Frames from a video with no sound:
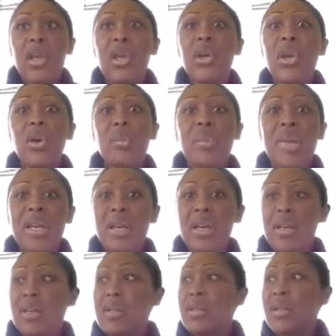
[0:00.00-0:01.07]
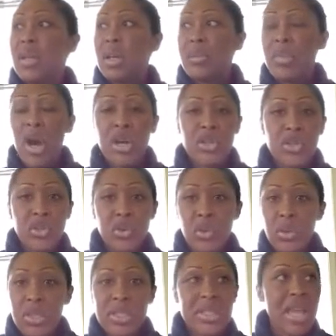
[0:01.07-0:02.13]
Because our
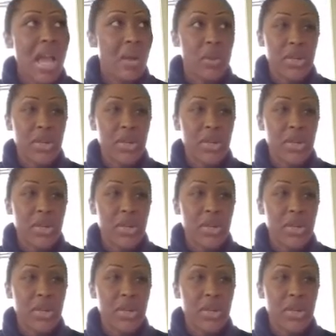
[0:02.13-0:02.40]
school is that.